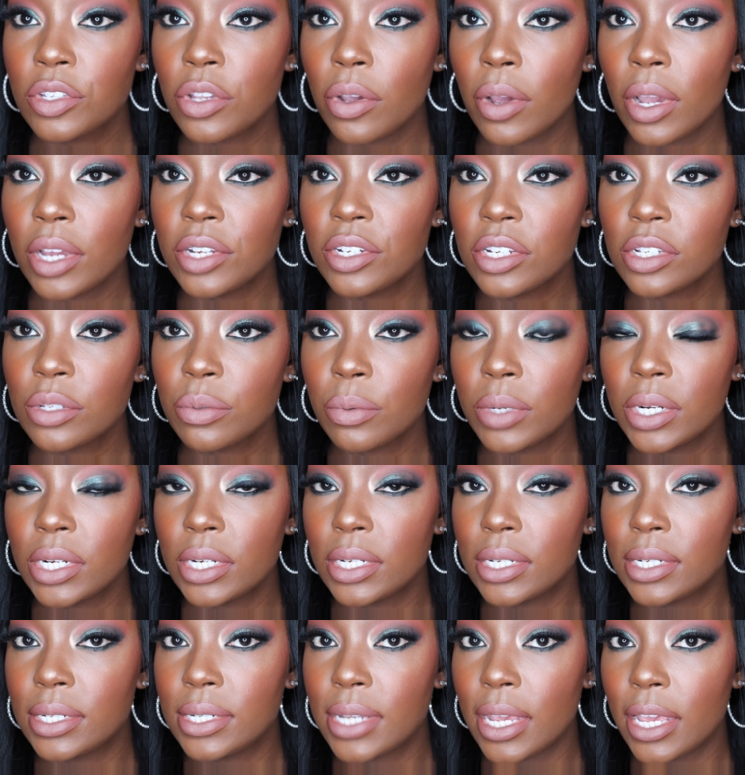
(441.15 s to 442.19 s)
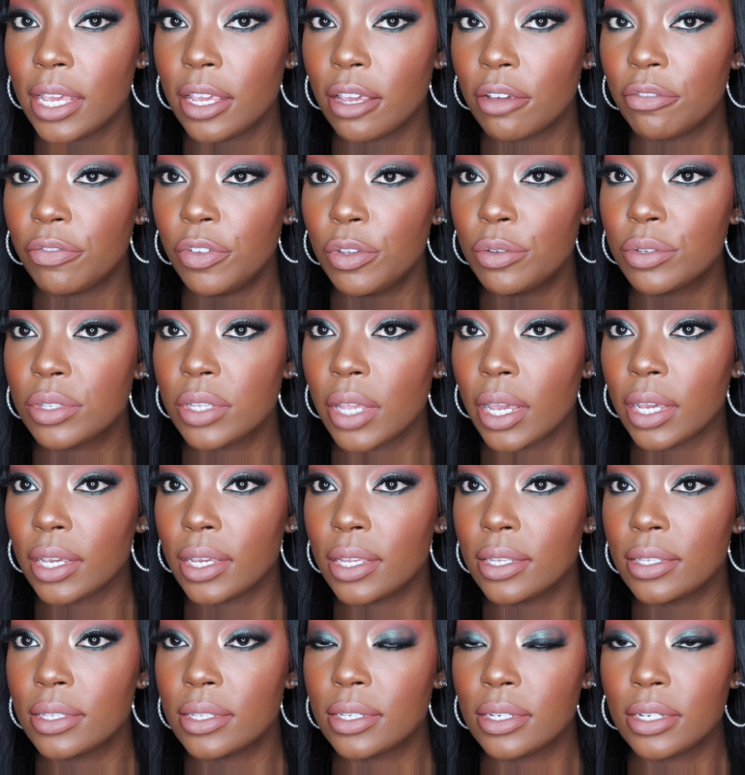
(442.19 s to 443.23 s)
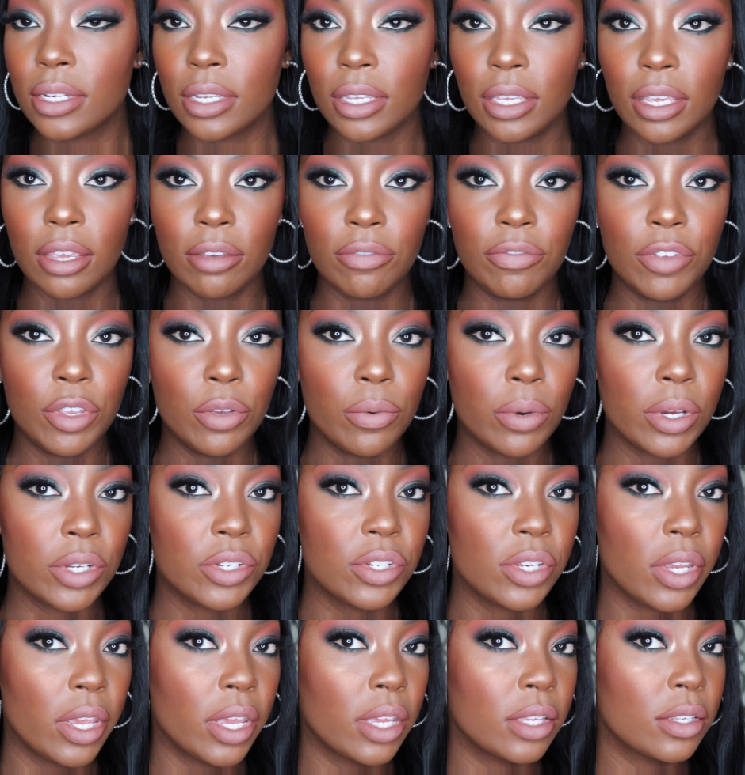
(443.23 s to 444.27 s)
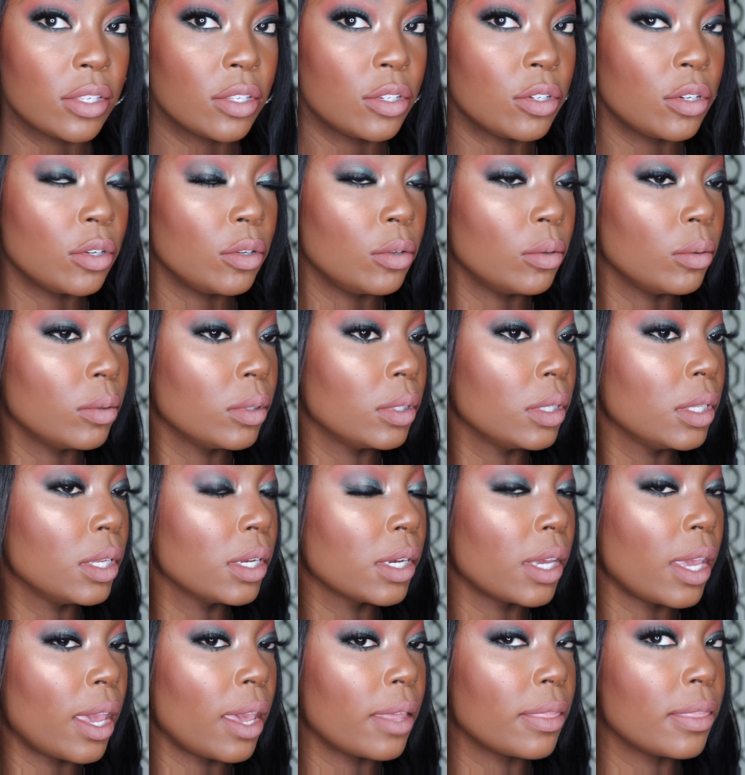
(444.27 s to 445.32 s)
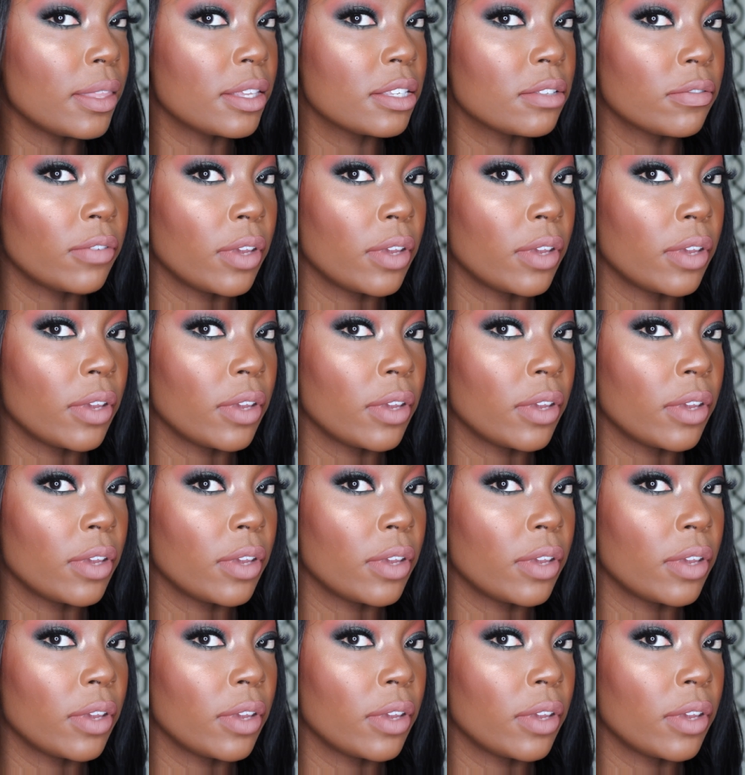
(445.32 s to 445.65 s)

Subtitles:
So I just wanted to take a few seconds to give you a chance to look at this